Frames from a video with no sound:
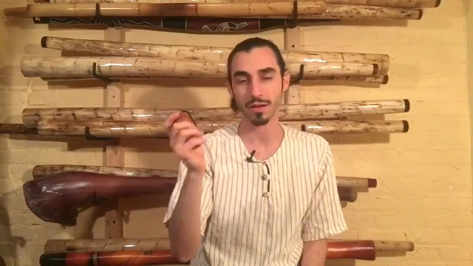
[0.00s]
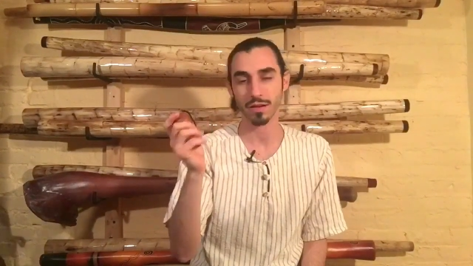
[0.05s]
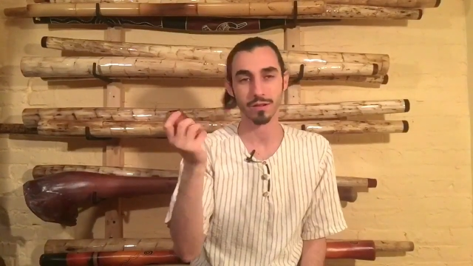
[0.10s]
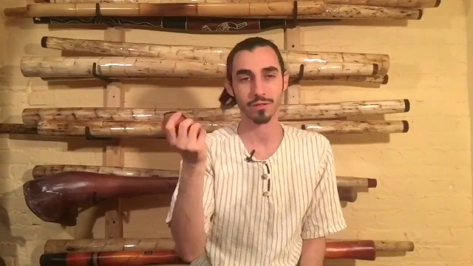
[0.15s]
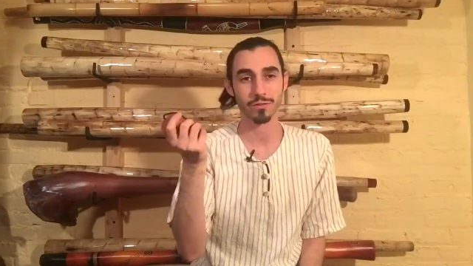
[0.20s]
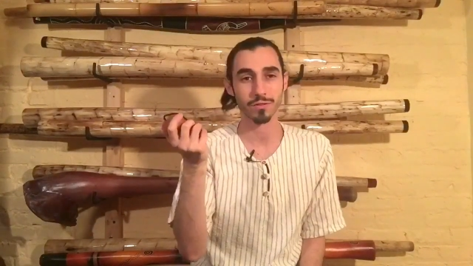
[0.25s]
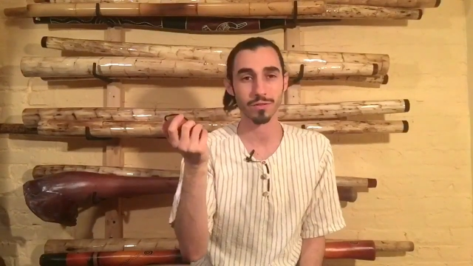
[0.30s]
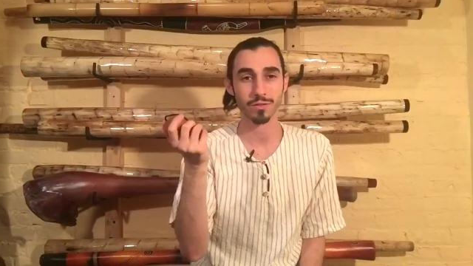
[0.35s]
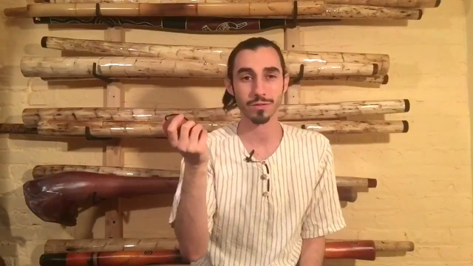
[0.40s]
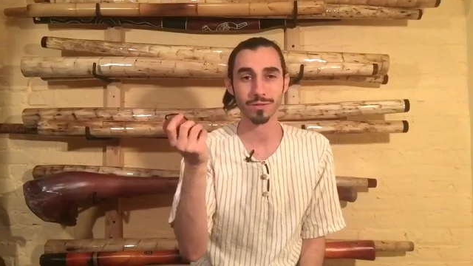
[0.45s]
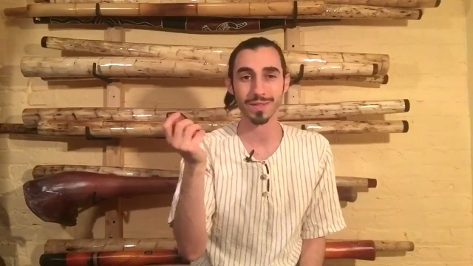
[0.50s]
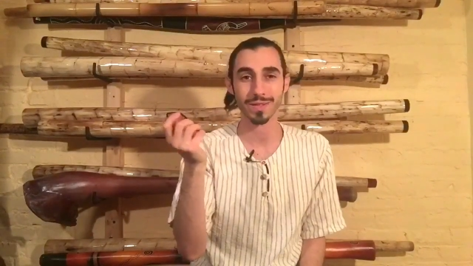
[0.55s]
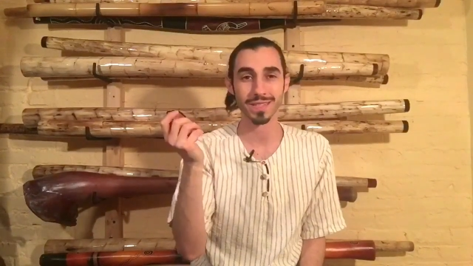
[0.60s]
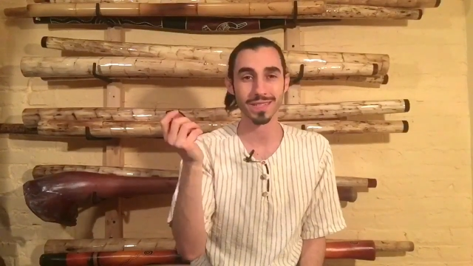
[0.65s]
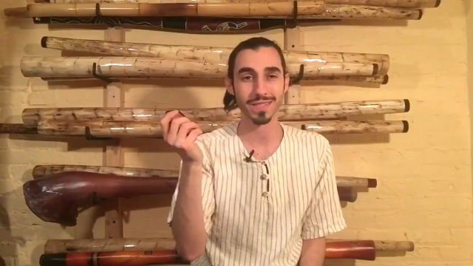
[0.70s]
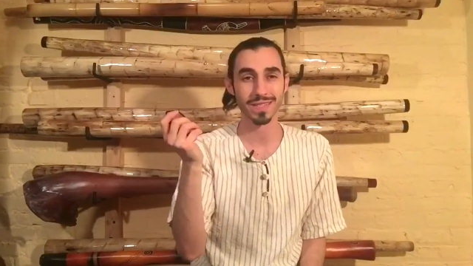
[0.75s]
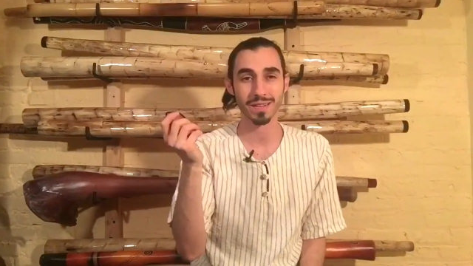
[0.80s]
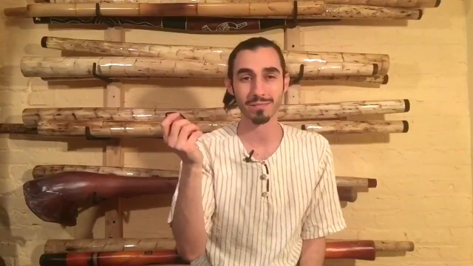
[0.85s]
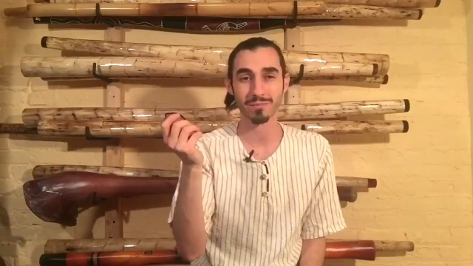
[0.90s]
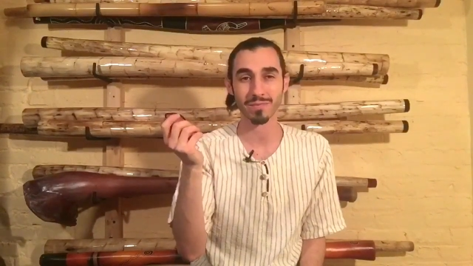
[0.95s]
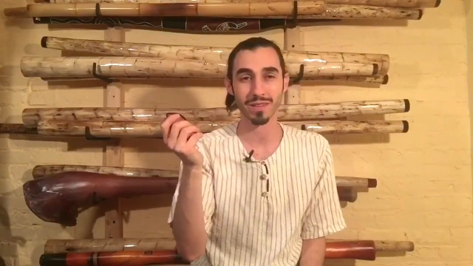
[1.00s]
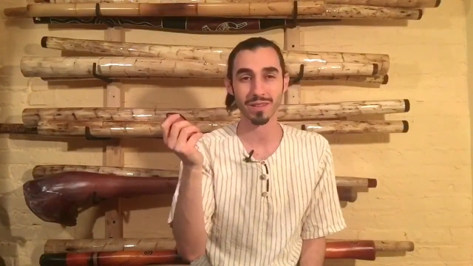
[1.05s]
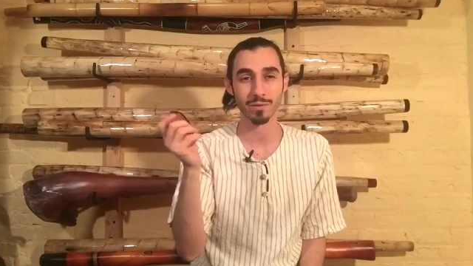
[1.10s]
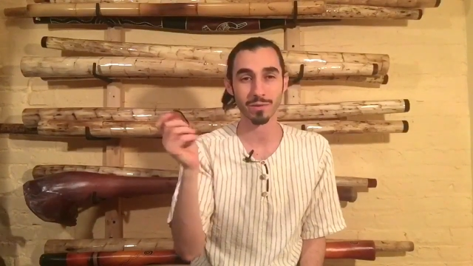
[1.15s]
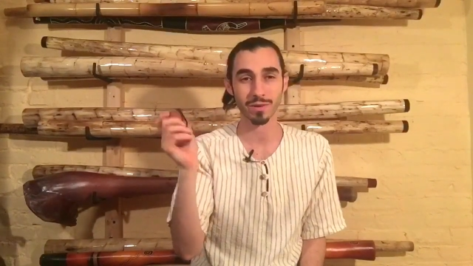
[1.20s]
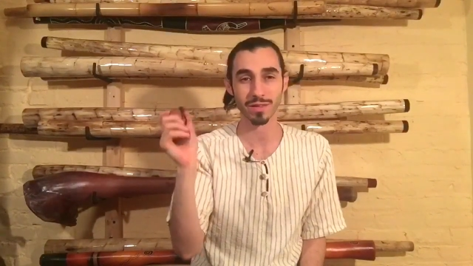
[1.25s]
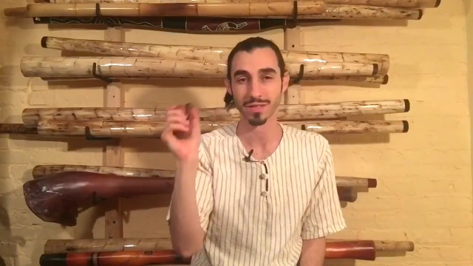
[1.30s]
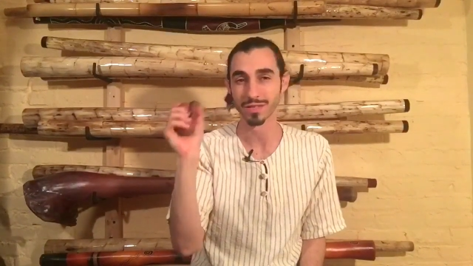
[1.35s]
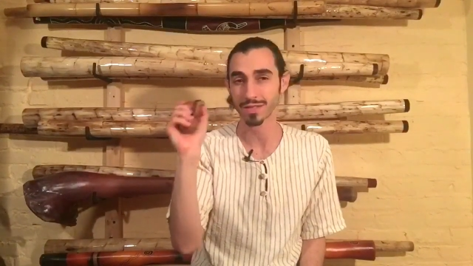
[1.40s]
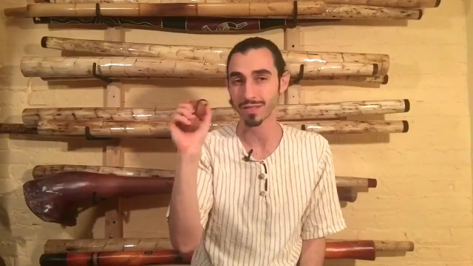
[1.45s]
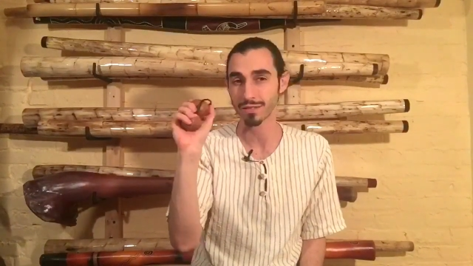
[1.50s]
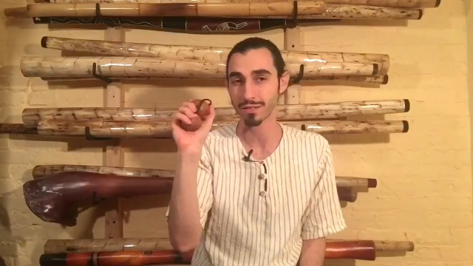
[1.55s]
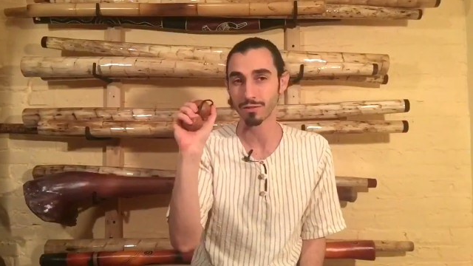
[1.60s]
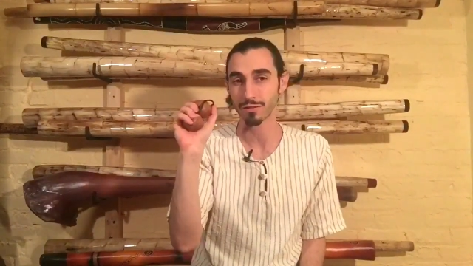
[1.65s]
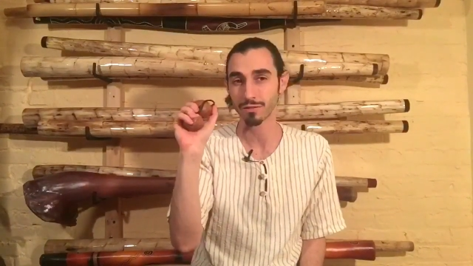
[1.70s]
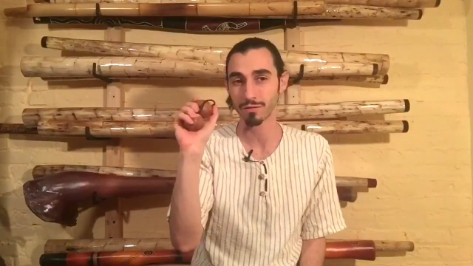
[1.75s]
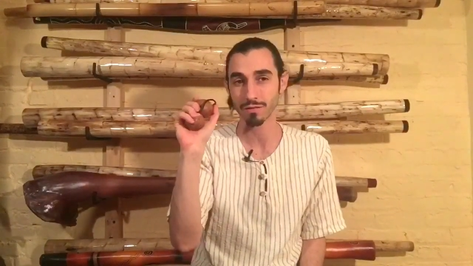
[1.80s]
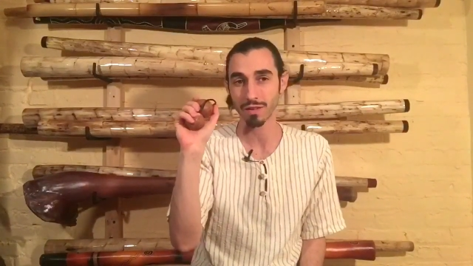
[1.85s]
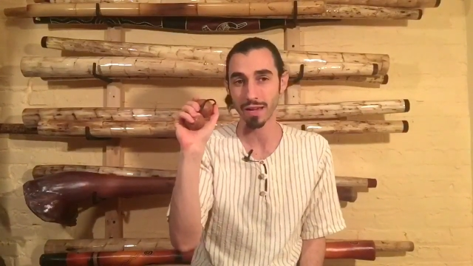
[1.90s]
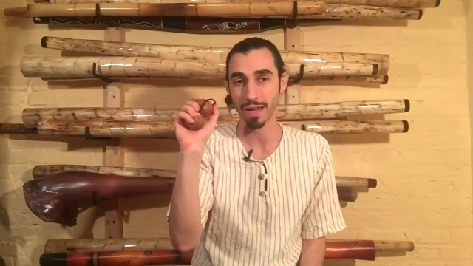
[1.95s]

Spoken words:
You could do this same thing with a single